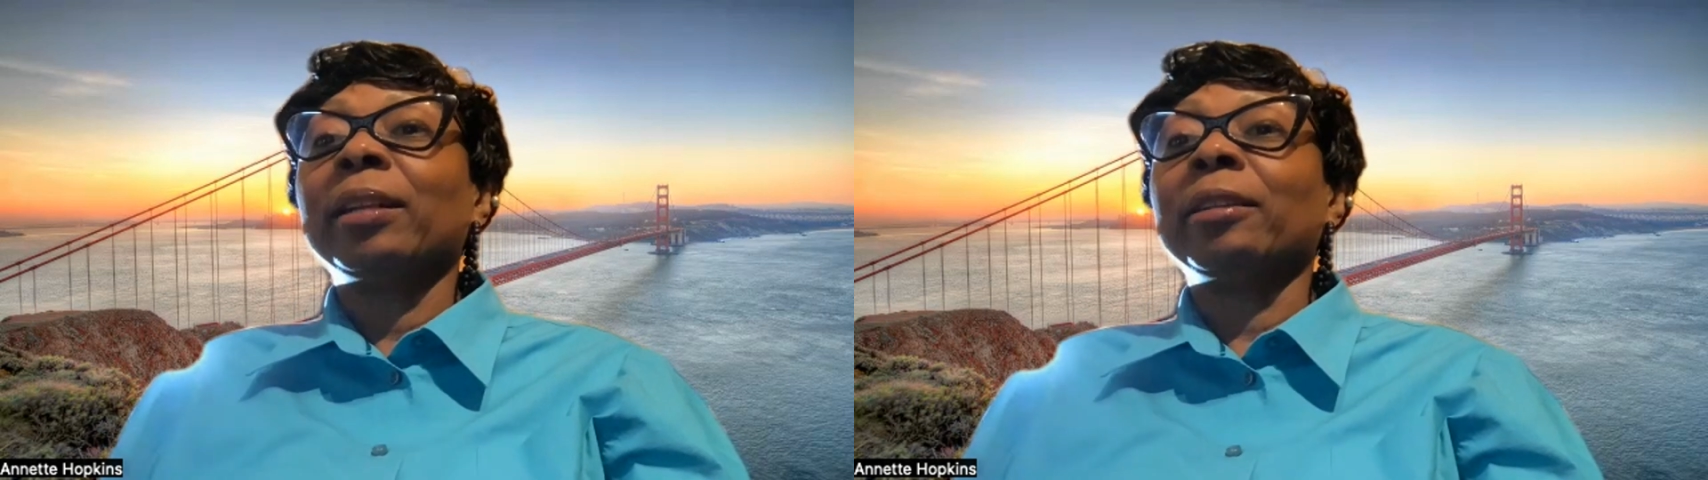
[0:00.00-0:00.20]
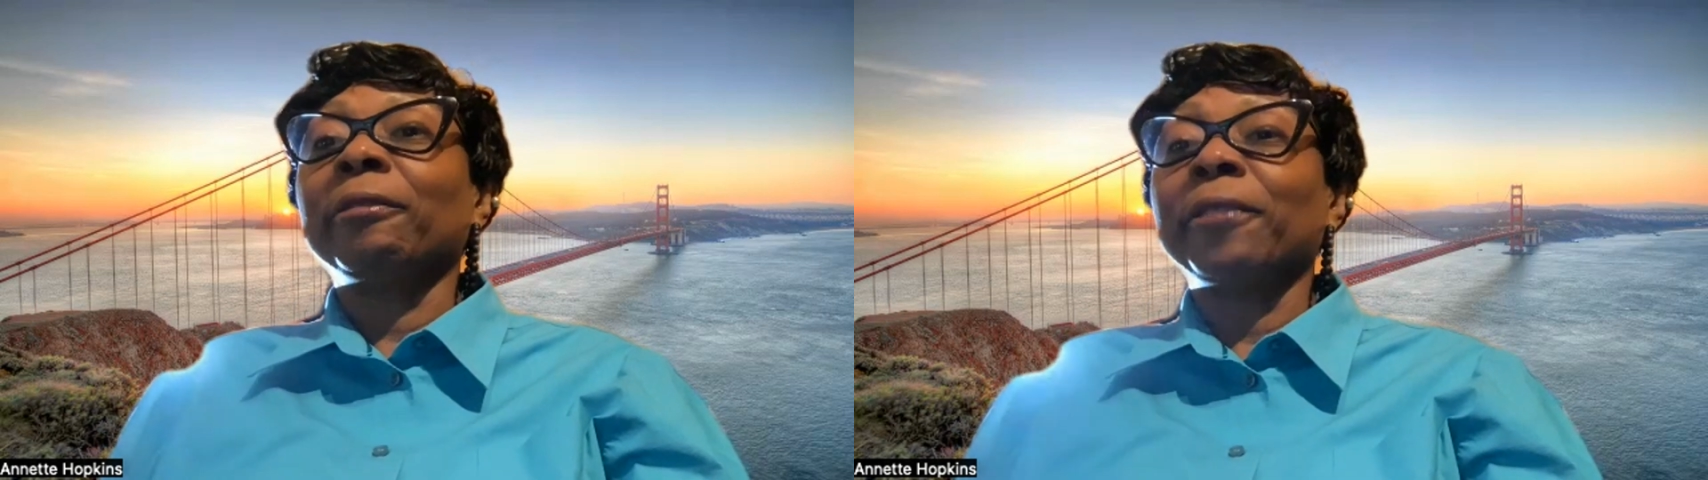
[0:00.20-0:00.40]

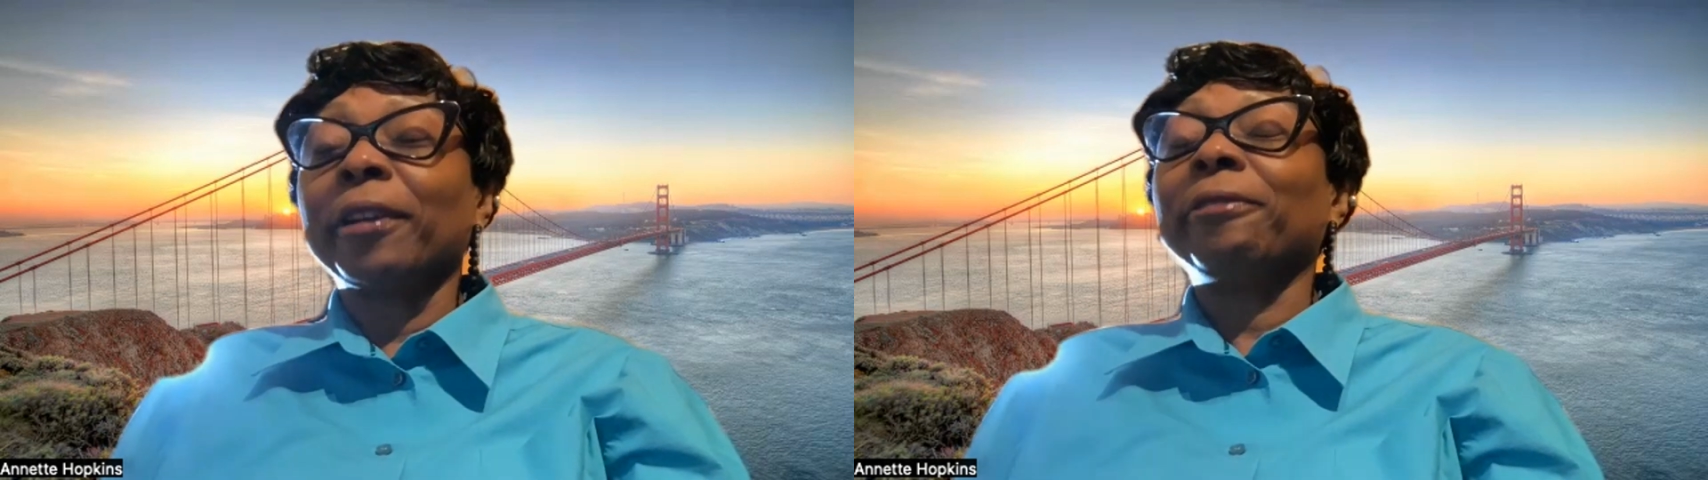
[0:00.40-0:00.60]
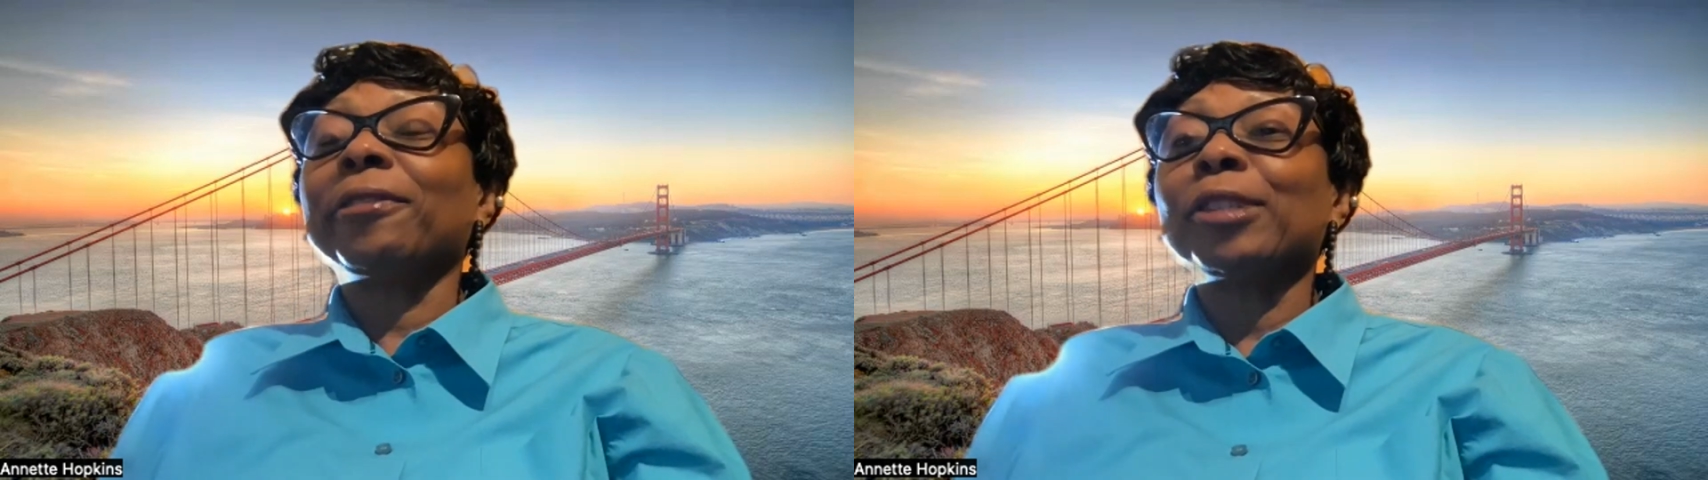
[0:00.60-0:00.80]
the
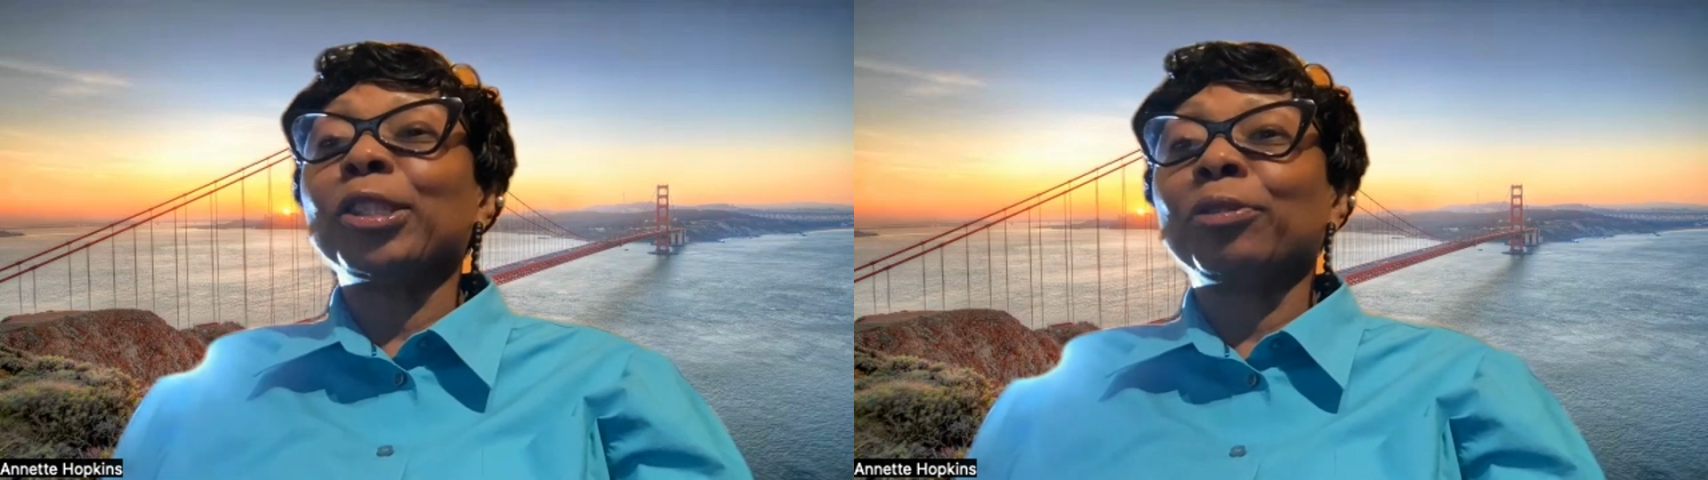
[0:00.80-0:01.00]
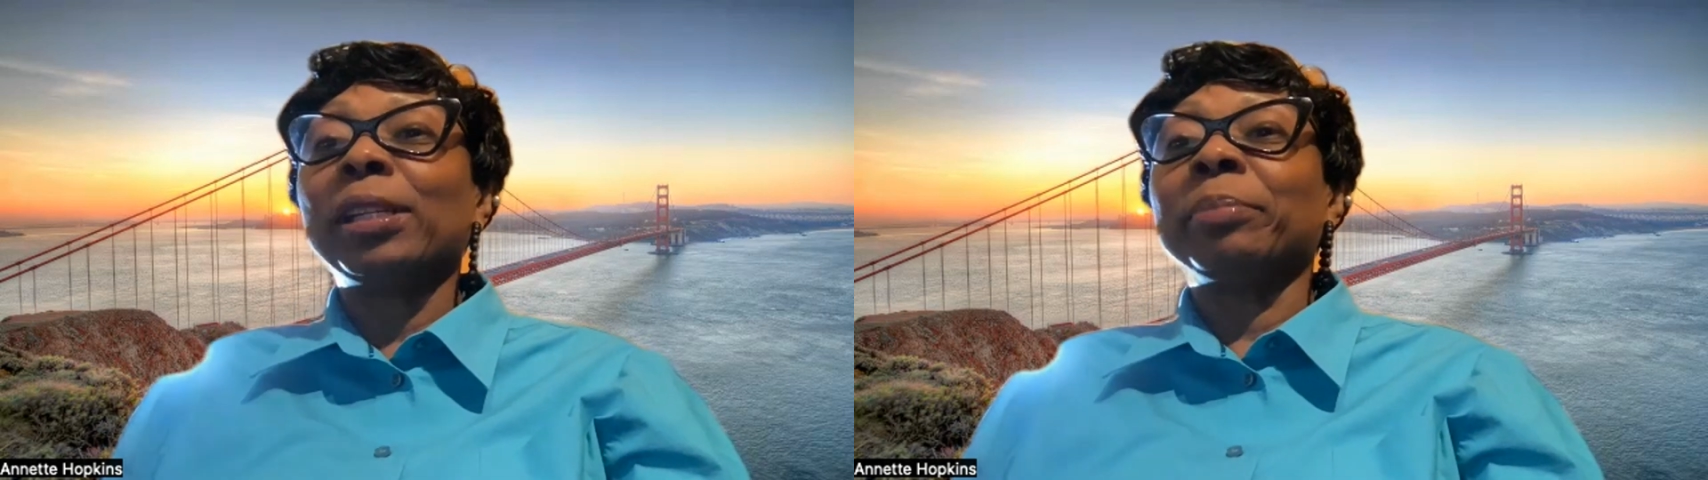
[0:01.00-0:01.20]
very first
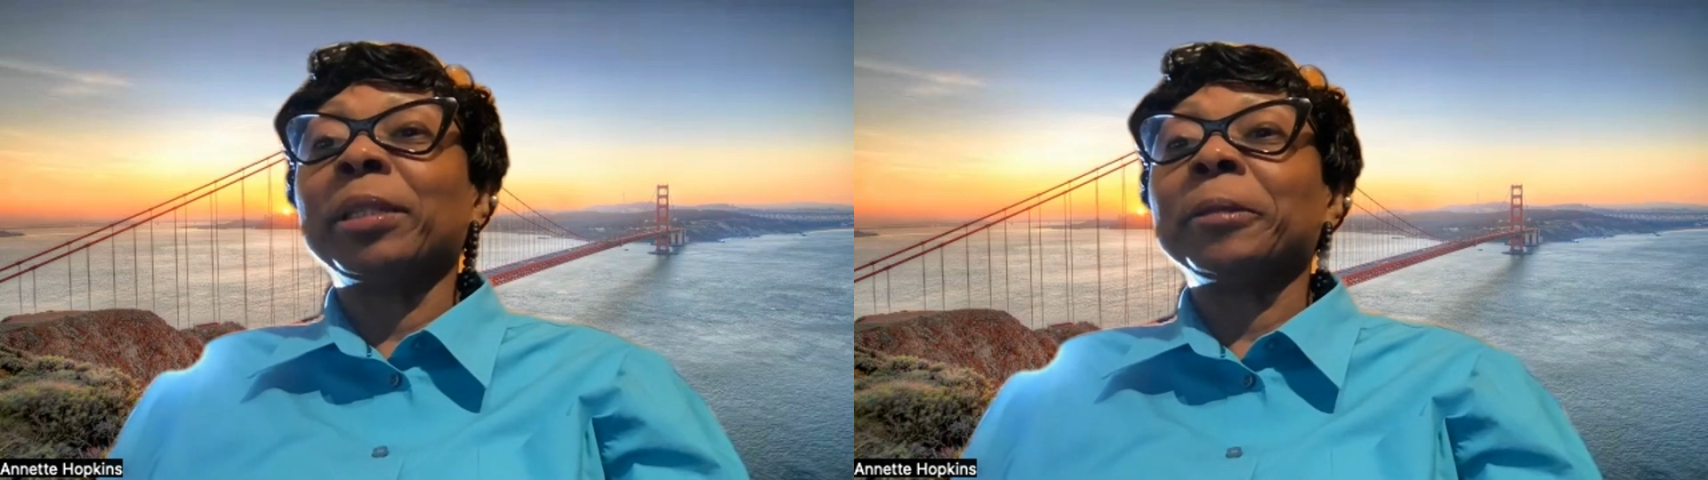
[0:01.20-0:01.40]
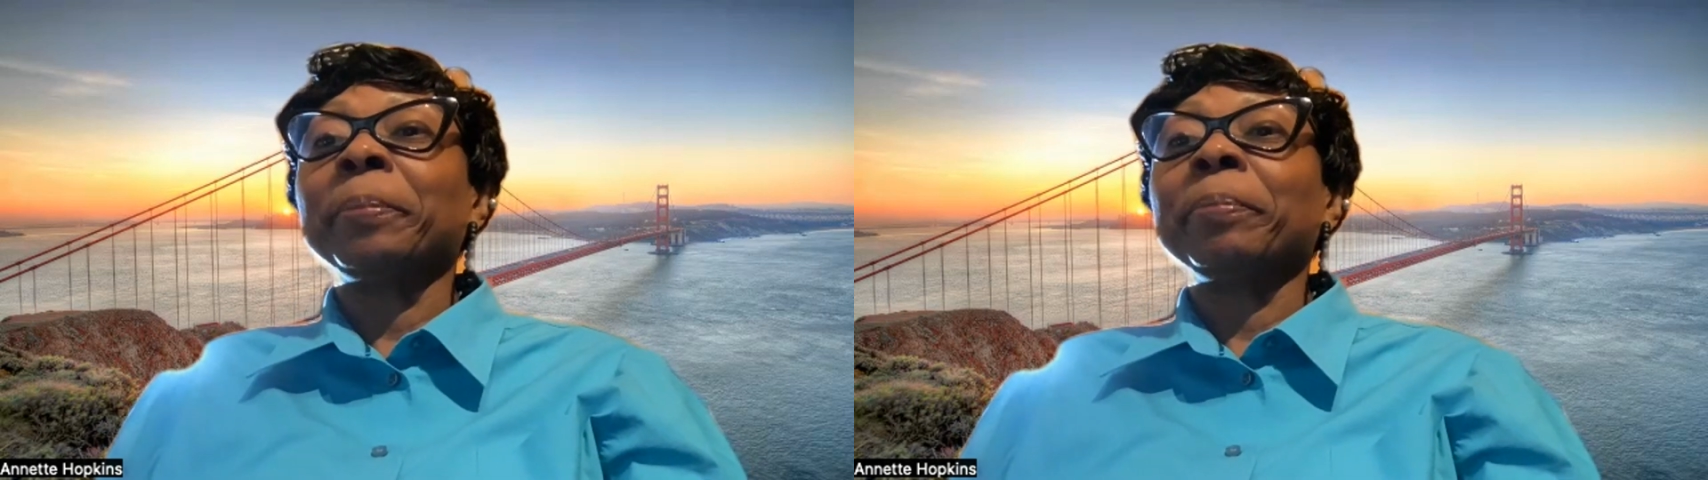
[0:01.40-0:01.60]
treatment,